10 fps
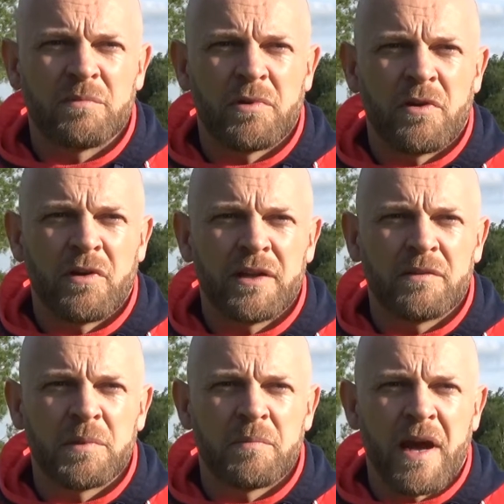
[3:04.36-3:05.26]
Lepore
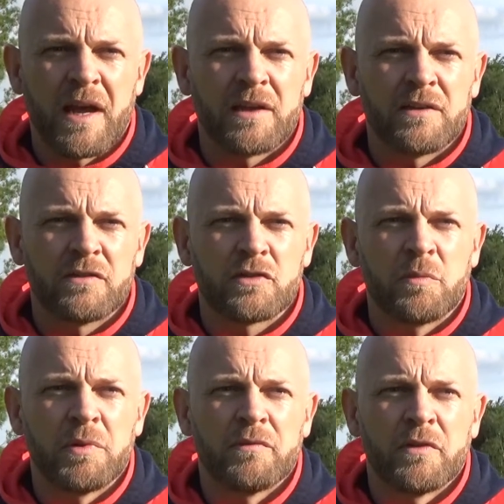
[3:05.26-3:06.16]
will be back, and there's a
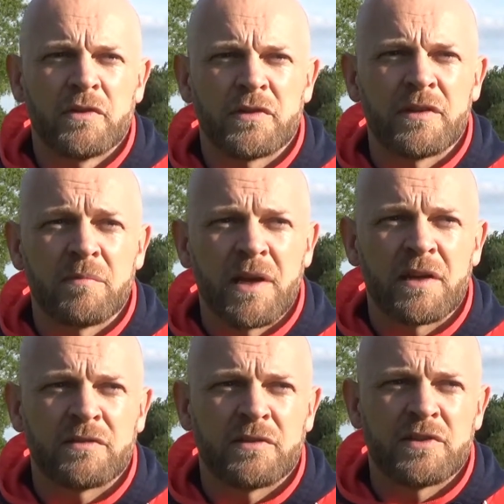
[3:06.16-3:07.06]
couple of others in the
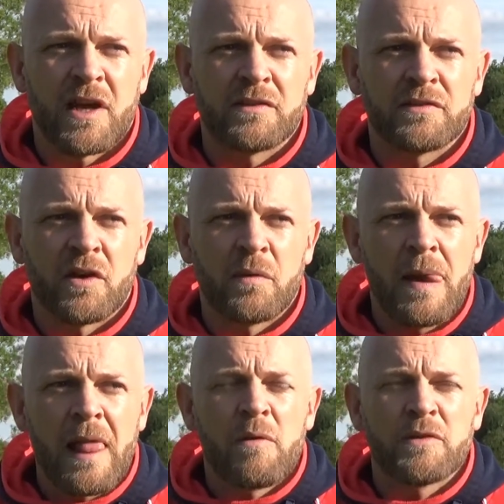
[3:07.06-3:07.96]
mix for a chance. So
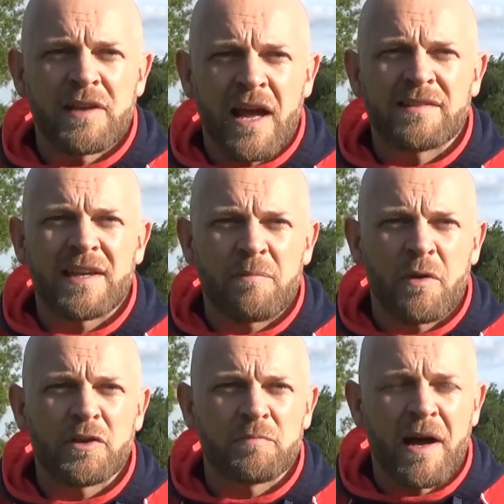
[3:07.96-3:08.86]
we're starting to get
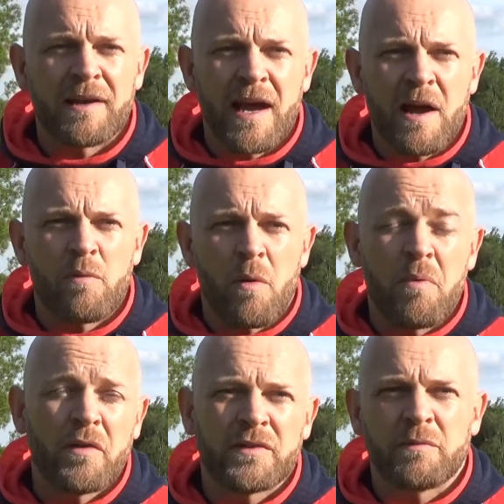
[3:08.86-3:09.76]
bodies back now. One
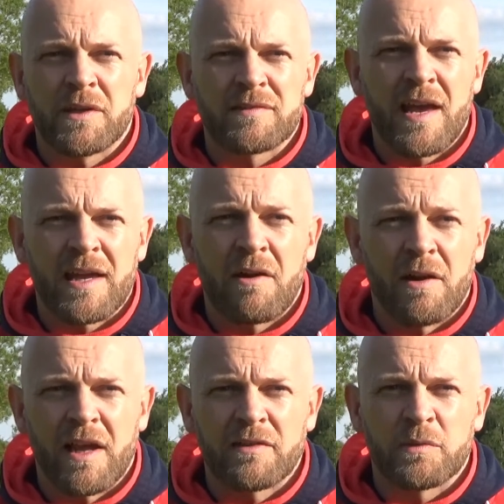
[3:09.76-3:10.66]
positive we can take out
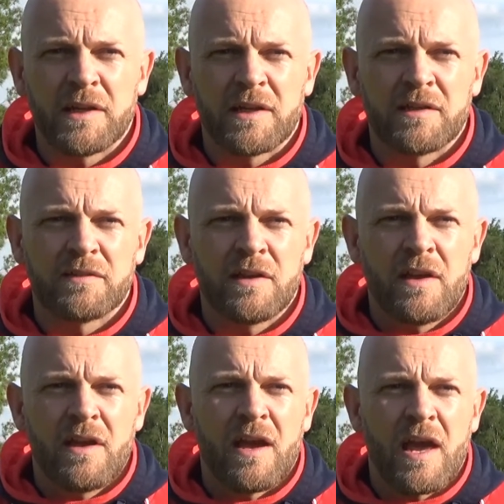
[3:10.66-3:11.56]
of last week is
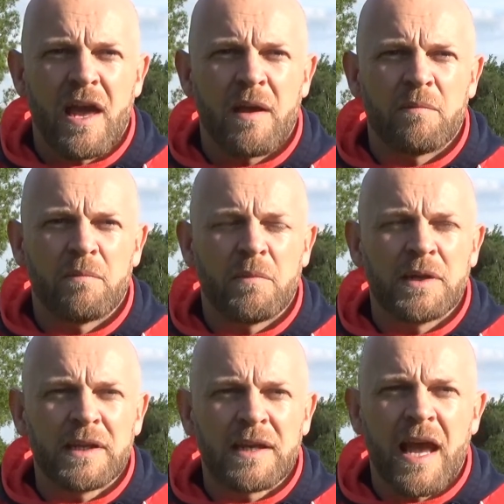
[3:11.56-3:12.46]
we
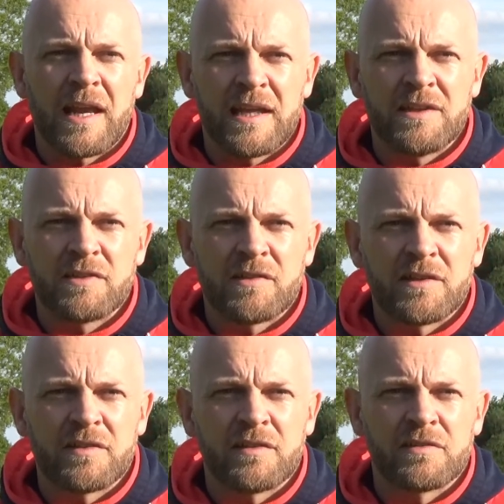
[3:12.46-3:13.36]
didn't get any
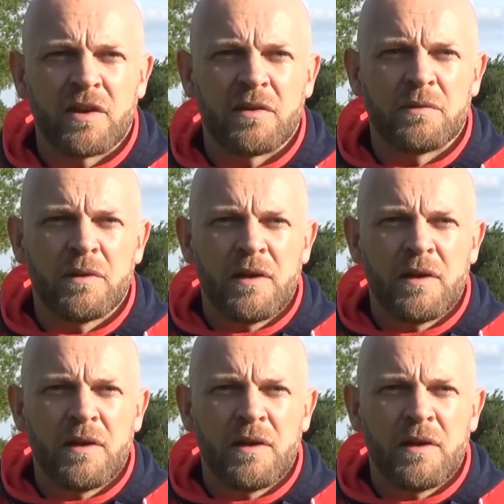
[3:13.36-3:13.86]
injuries, so